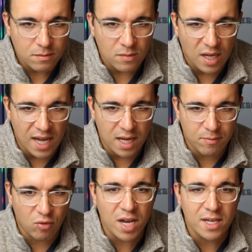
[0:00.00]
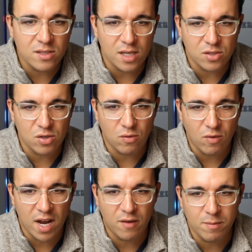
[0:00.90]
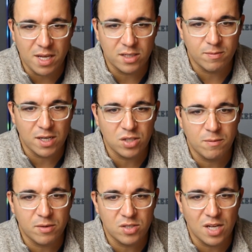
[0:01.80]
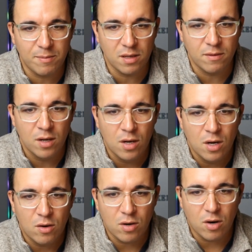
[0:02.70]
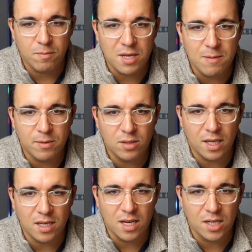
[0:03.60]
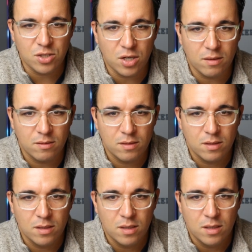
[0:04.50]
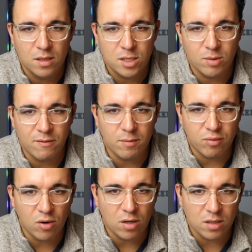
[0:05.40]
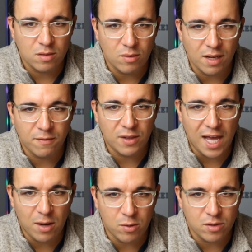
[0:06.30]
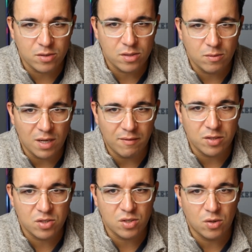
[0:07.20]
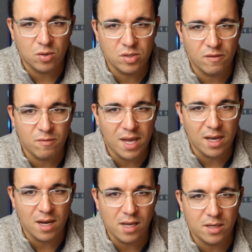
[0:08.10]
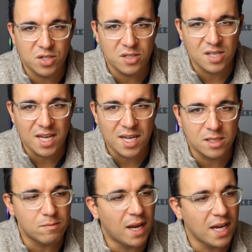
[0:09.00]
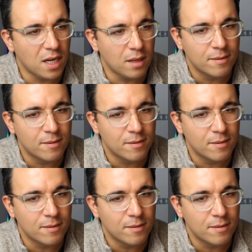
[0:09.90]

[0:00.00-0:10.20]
A, praise a certain writer for being especially perceptive regarding people and nature. So we have the brook, we have flowers, we have the souls of men, and she's saying he's mighty.